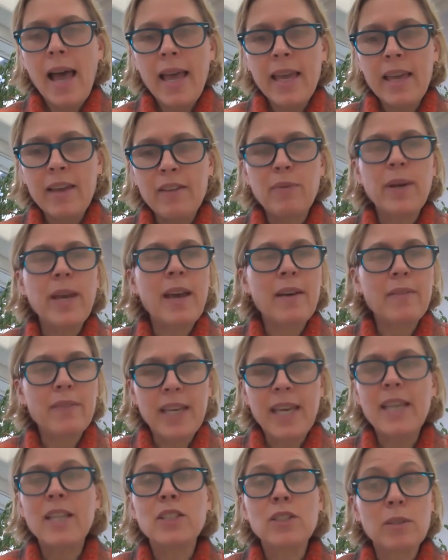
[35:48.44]
If we have
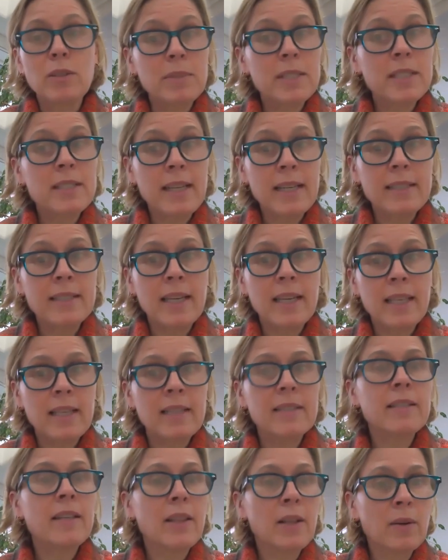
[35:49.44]
occasional mistakes like
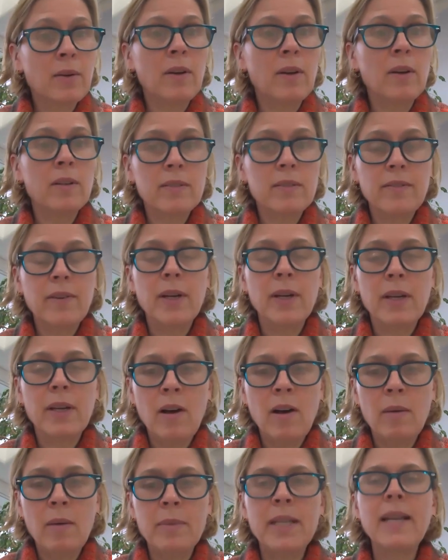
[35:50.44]
this, and they're not very
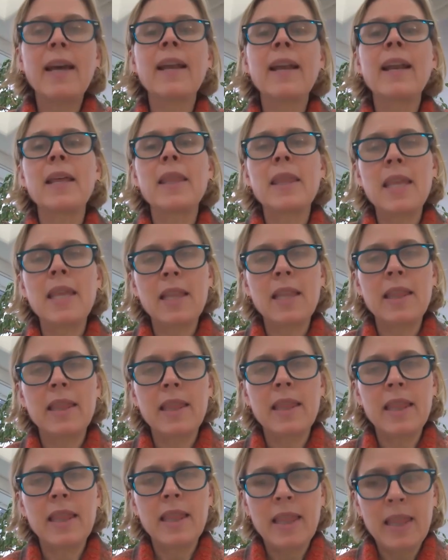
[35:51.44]
common. And I think
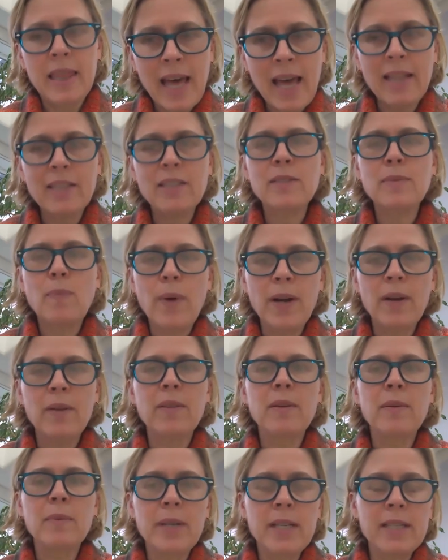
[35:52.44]
that's where
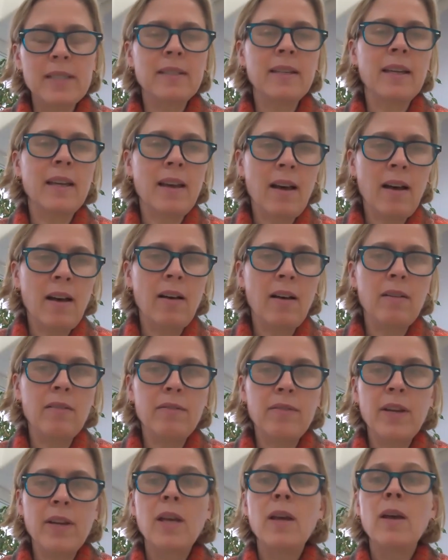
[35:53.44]
the reasoning
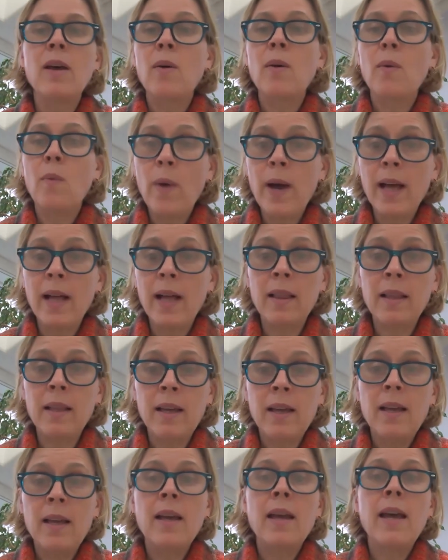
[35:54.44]
of,
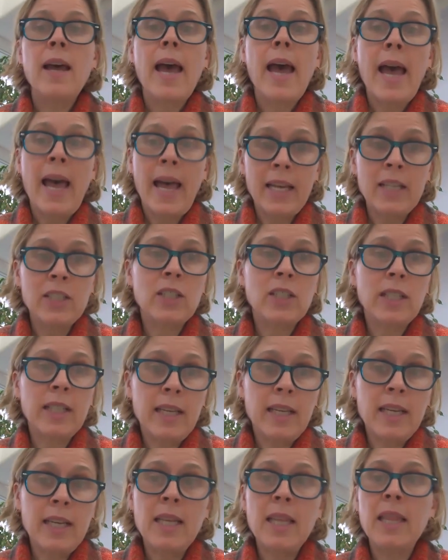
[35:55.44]
well,
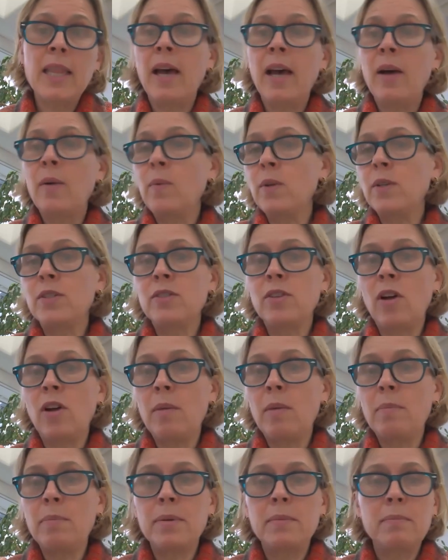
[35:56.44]
actually, that will
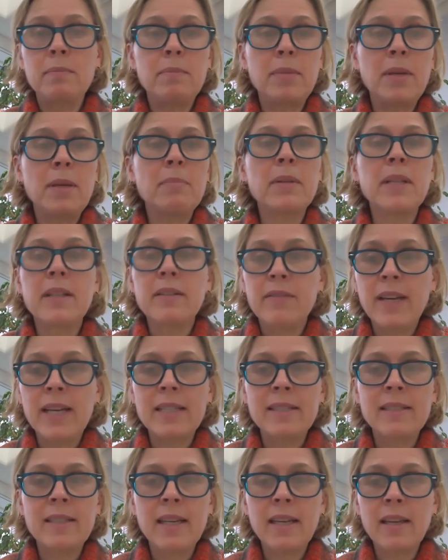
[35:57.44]
stop people
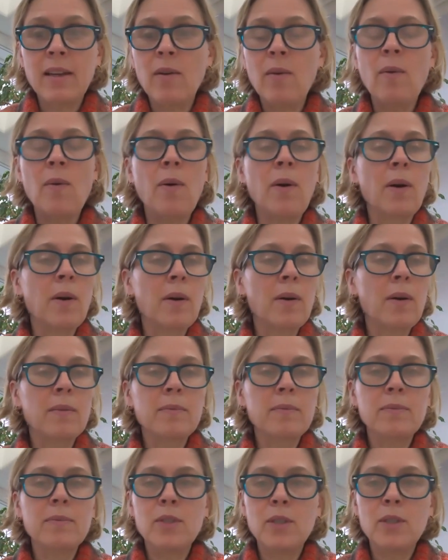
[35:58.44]
investing
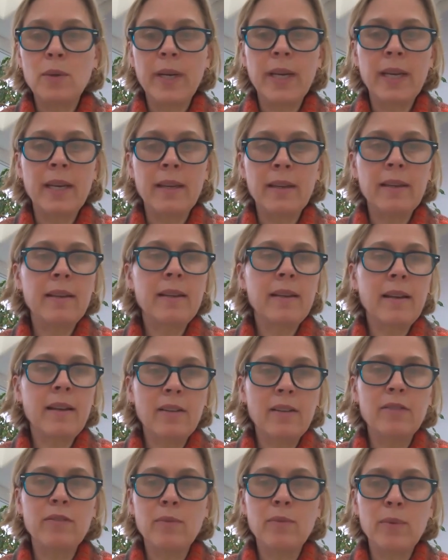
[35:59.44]
or doing kind of